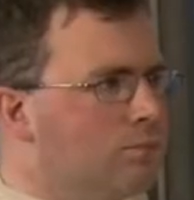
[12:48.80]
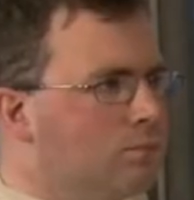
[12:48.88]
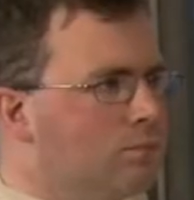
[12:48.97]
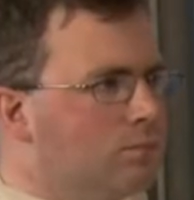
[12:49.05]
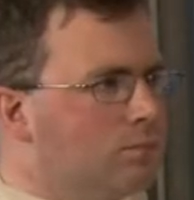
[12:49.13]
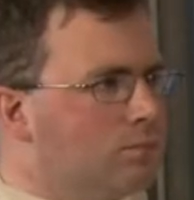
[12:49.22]

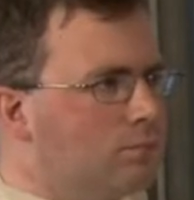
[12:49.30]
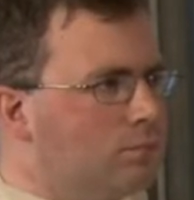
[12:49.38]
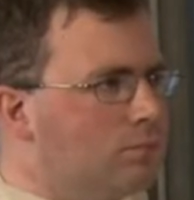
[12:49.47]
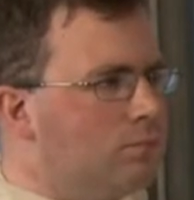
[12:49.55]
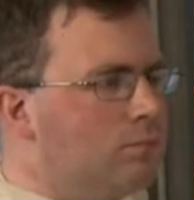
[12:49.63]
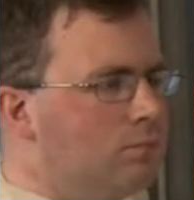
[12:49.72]

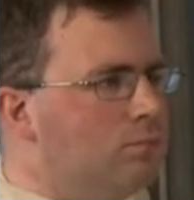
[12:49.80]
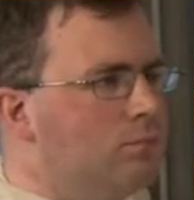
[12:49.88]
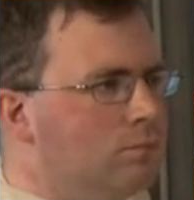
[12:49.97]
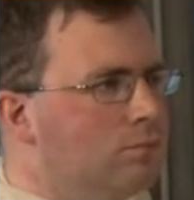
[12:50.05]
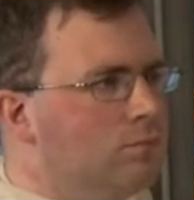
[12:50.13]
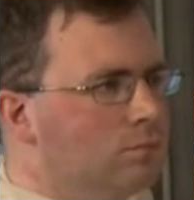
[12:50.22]

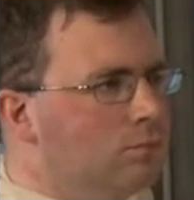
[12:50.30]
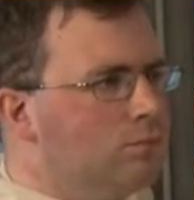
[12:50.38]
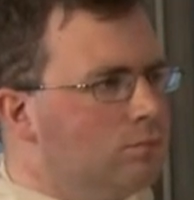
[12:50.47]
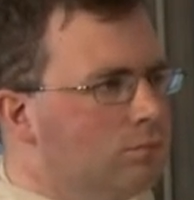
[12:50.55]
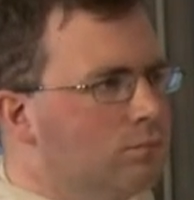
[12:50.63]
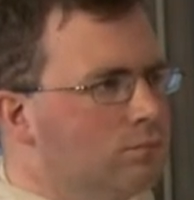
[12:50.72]

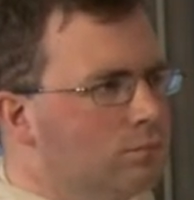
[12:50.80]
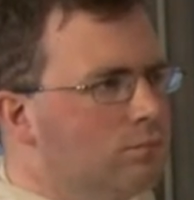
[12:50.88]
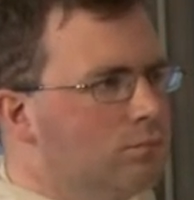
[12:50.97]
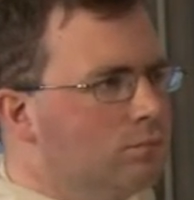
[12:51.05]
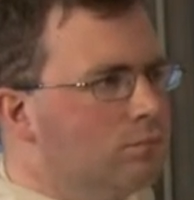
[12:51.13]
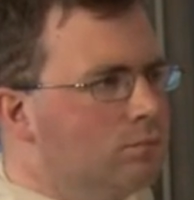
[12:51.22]

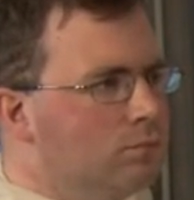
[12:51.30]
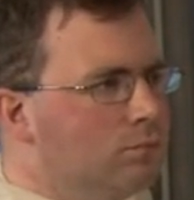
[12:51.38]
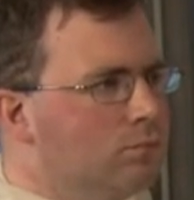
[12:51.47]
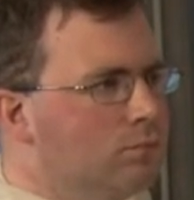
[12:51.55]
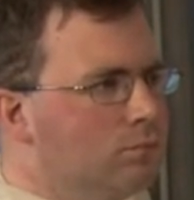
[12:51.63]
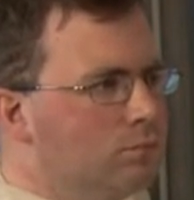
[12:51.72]

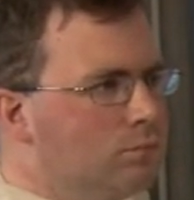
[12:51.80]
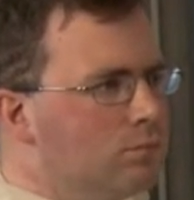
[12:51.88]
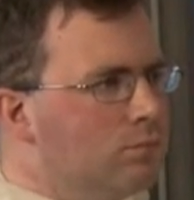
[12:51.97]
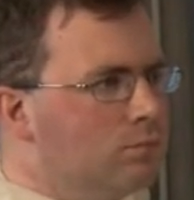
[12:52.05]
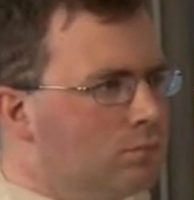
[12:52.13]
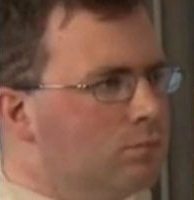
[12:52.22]

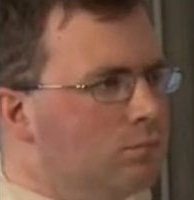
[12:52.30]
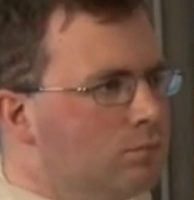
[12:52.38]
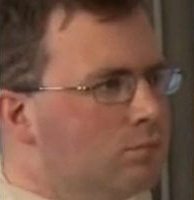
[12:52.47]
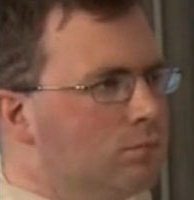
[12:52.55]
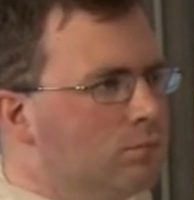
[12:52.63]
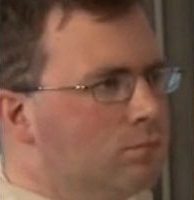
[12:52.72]

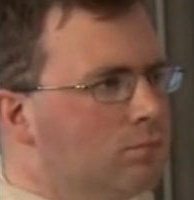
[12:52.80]
(silent)